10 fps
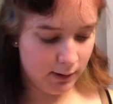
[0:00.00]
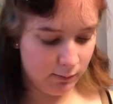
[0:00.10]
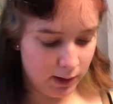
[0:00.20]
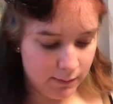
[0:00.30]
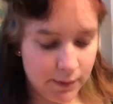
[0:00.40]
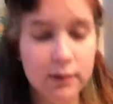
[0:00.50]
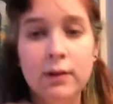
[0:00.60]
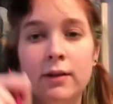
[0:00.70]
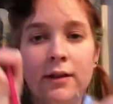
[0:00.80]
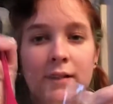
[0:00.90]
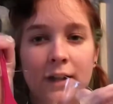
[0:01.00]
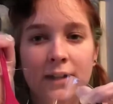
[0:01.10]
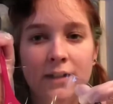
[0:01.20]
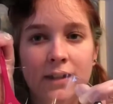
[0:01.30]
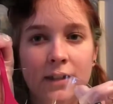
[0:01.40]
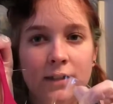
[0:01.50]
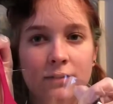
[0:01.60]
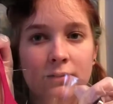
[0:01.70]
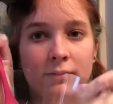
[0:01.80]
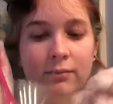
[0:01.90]
time lapse, the dye is like
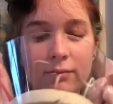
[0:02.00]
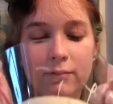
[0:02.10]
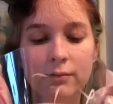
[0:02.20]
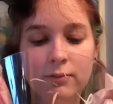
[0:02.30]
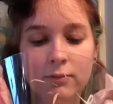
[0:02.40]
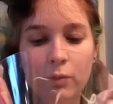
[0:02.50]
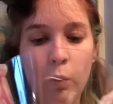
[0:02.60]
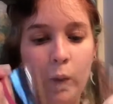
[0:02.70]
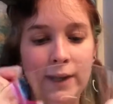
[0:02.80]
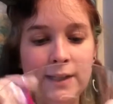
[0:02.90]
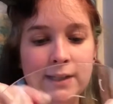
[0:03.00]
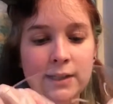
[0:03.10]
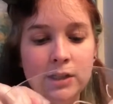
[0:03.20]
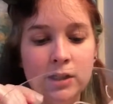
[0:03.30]
white.